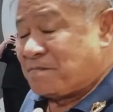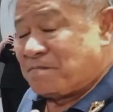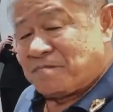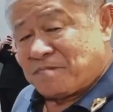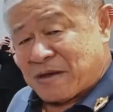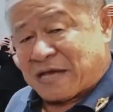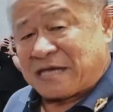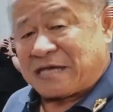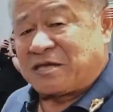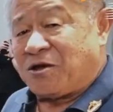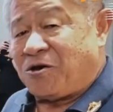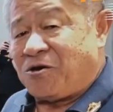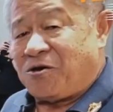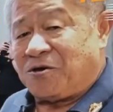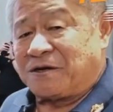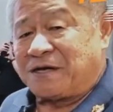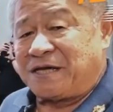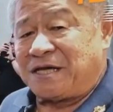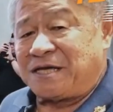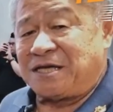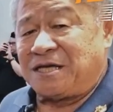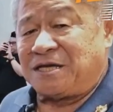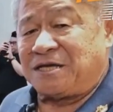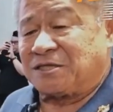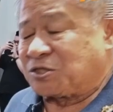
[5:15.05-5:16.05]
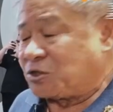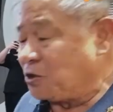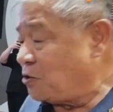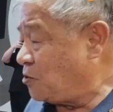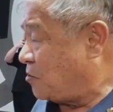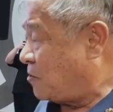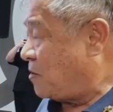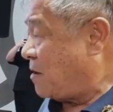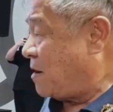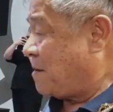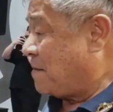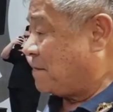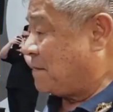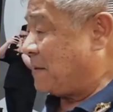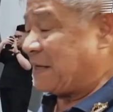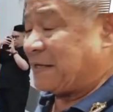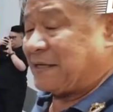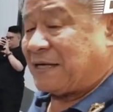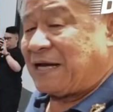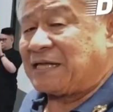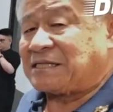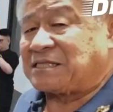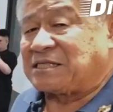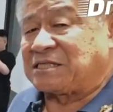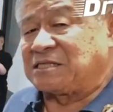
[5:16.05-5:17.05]
make your order here too. But
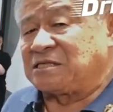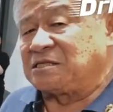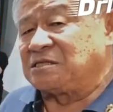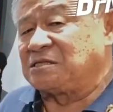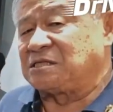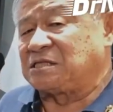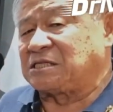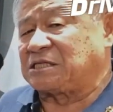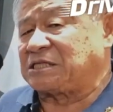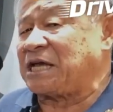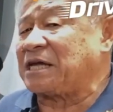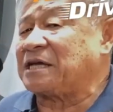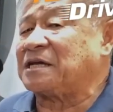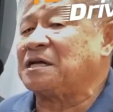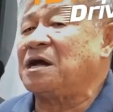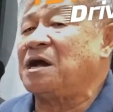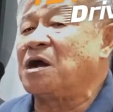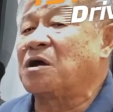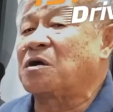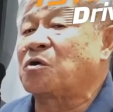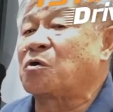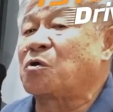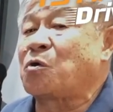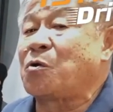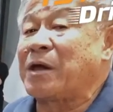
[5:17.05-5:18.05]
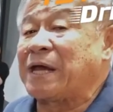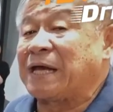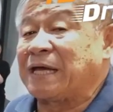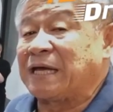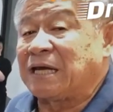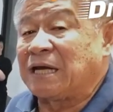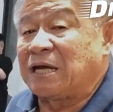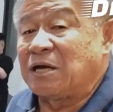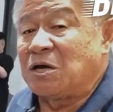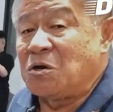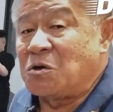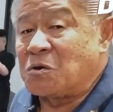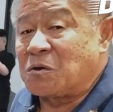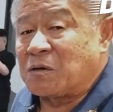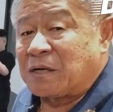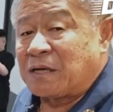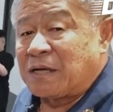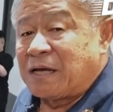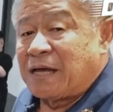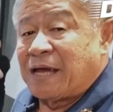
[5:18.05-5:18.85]
let's take a quick look